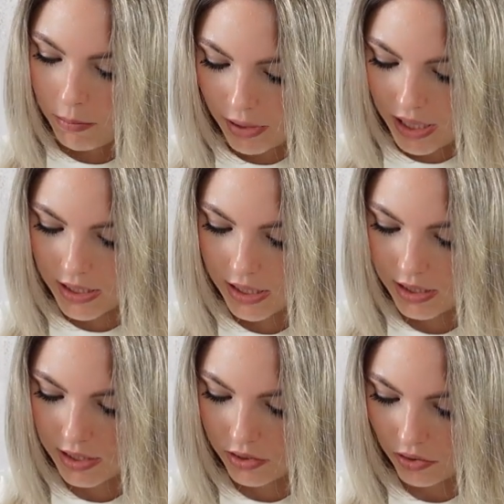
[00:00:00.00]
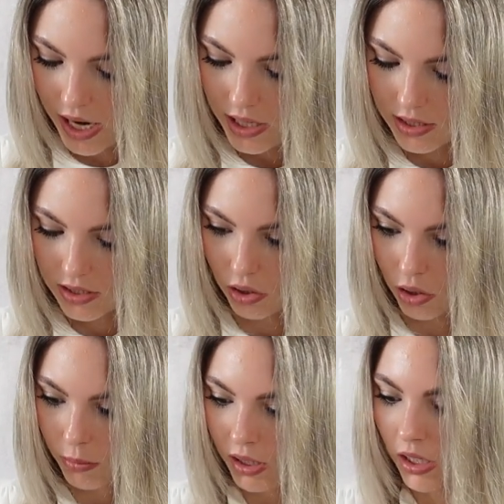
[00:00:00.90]
But the dress
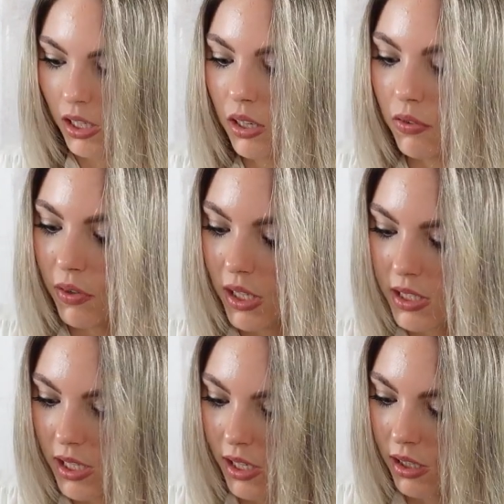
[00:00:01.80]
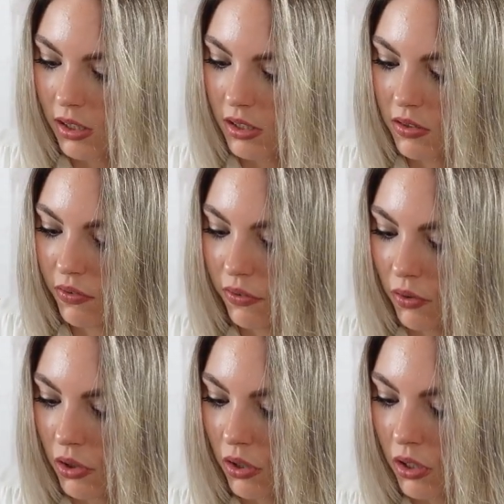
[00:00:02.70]
normally retails
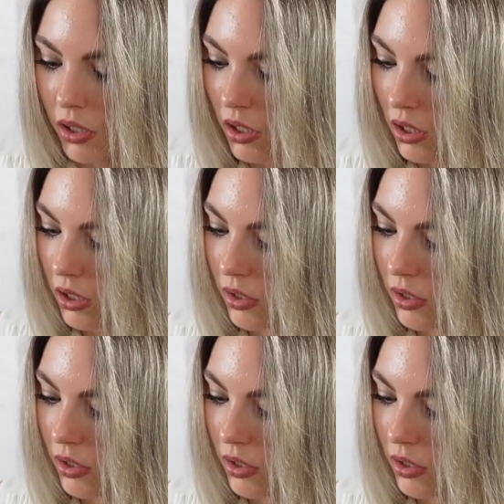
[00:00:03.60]
for,